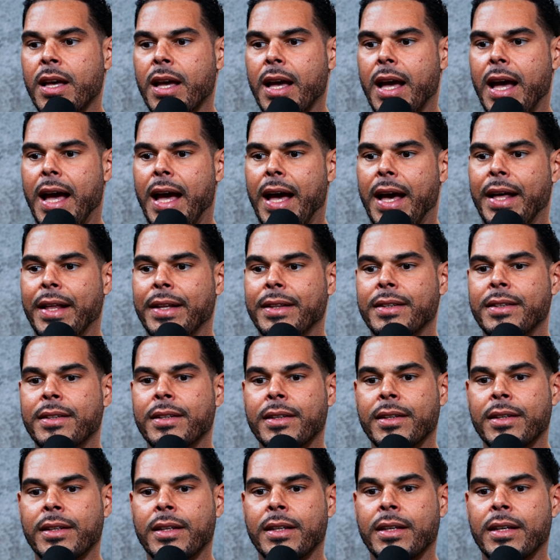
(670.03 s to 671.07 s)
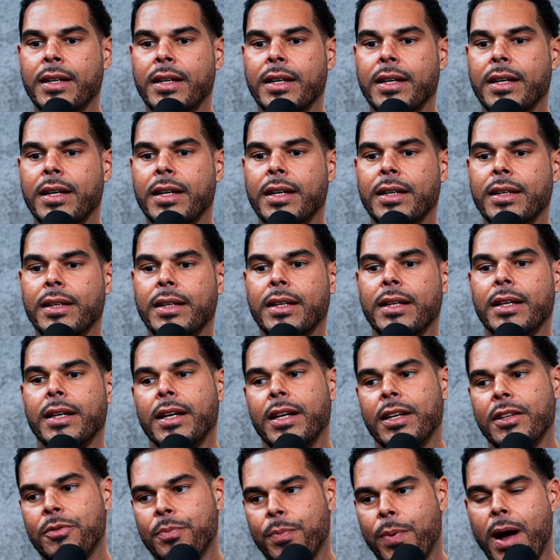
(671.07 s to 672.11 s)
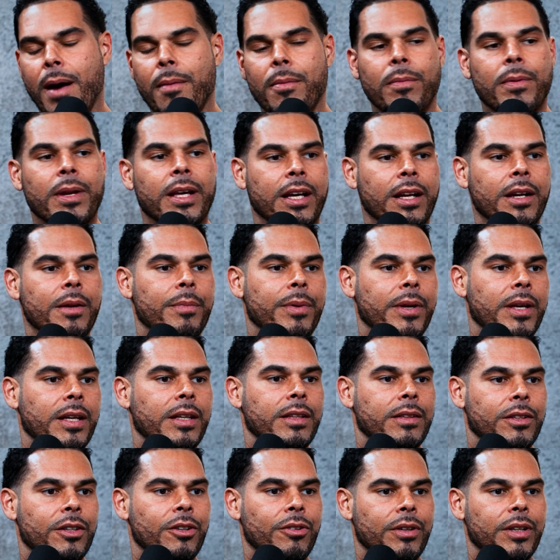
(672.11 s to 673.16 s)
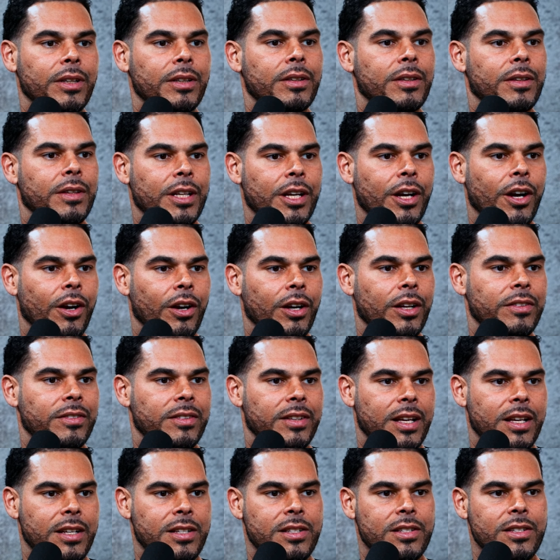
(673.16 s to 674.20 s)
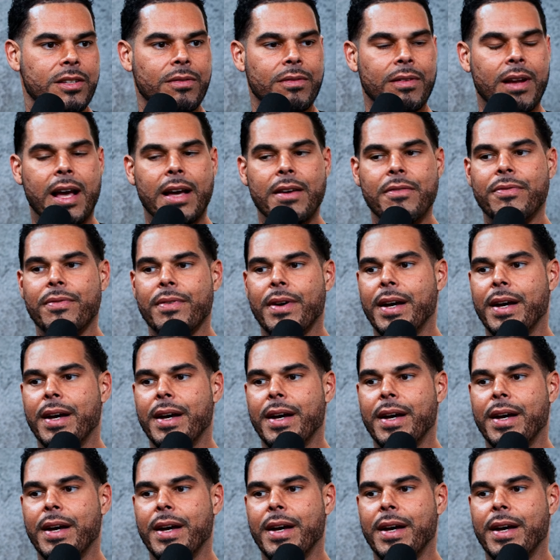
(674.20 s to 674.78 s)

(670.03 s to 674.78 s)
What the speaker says: And it's probably going to be during the early stages of life.